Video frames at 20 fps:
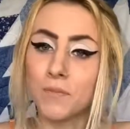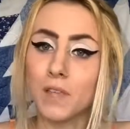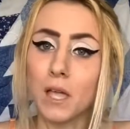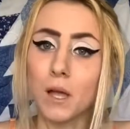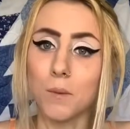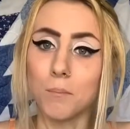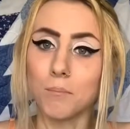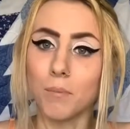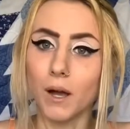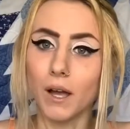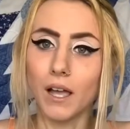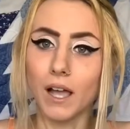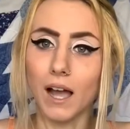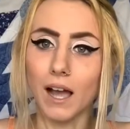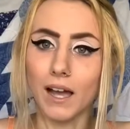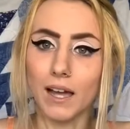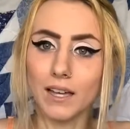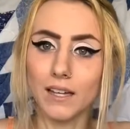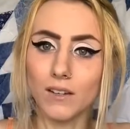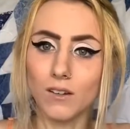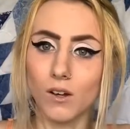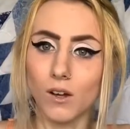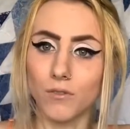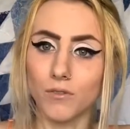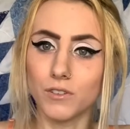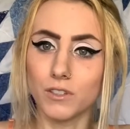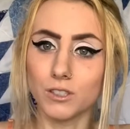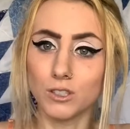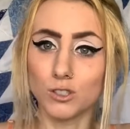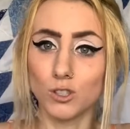But I love
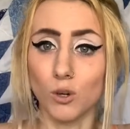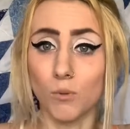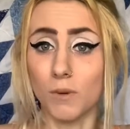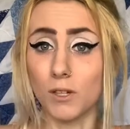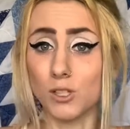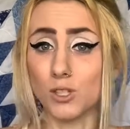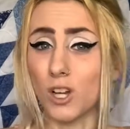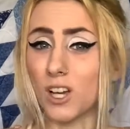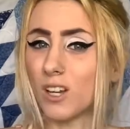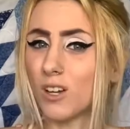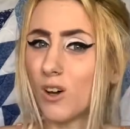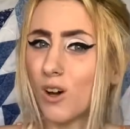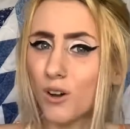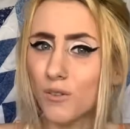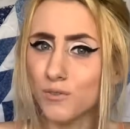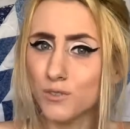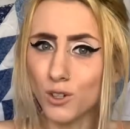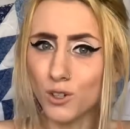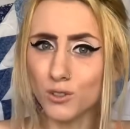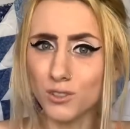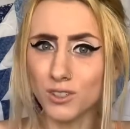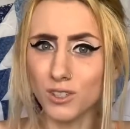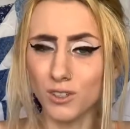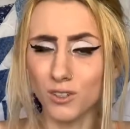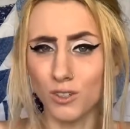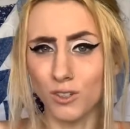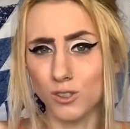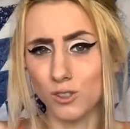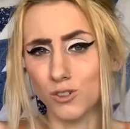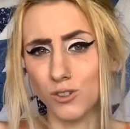this so much. I love Dolls Kill
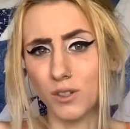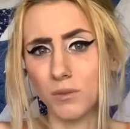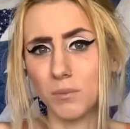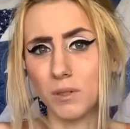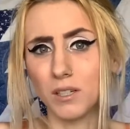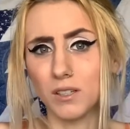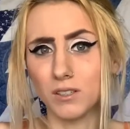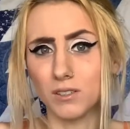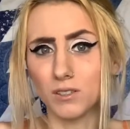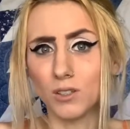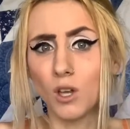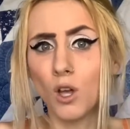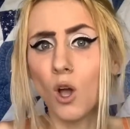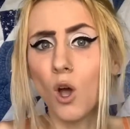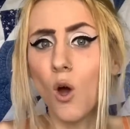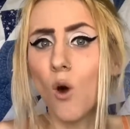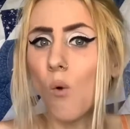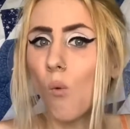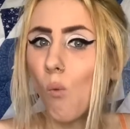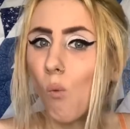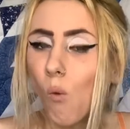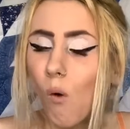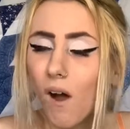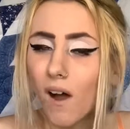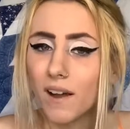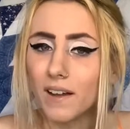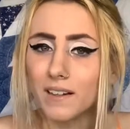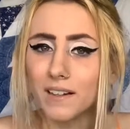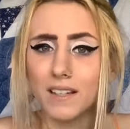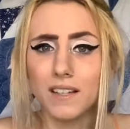Lingerie because
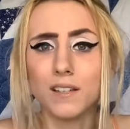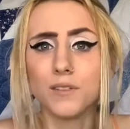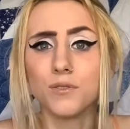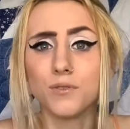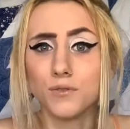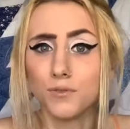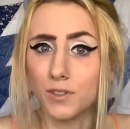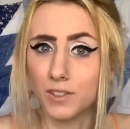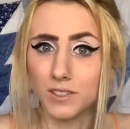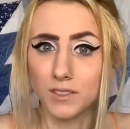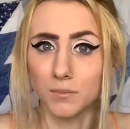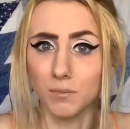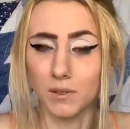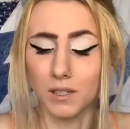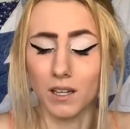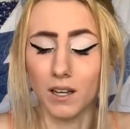one, it fits me.